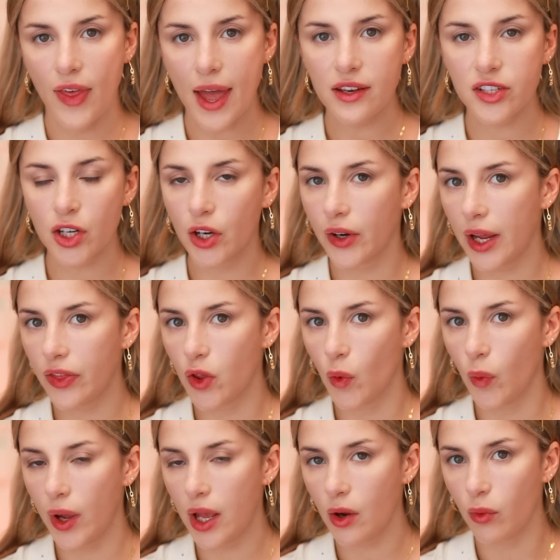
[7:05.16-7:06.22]
Then to create the
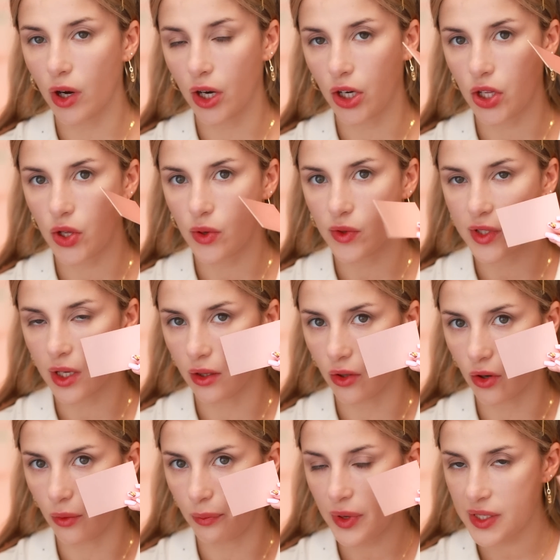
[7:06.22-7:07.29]
wing, we're going to use a
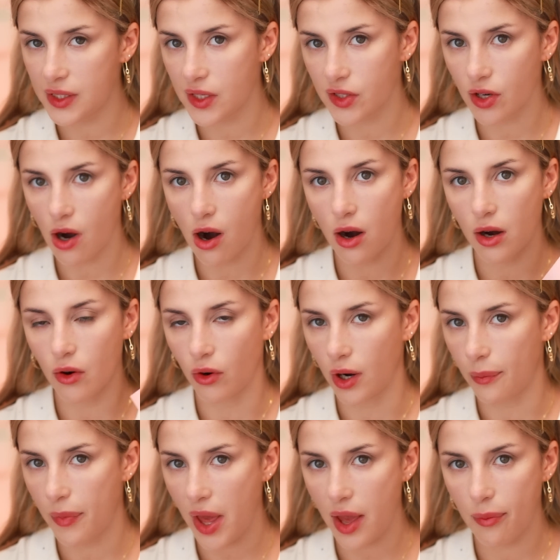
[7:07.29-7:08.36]
little business card
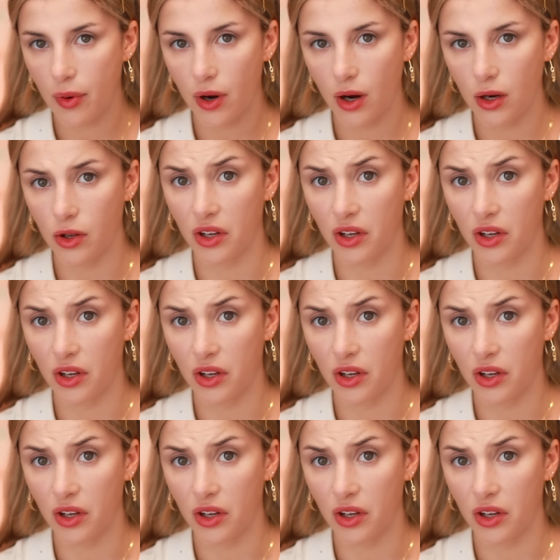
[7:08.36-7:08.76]
or a paper.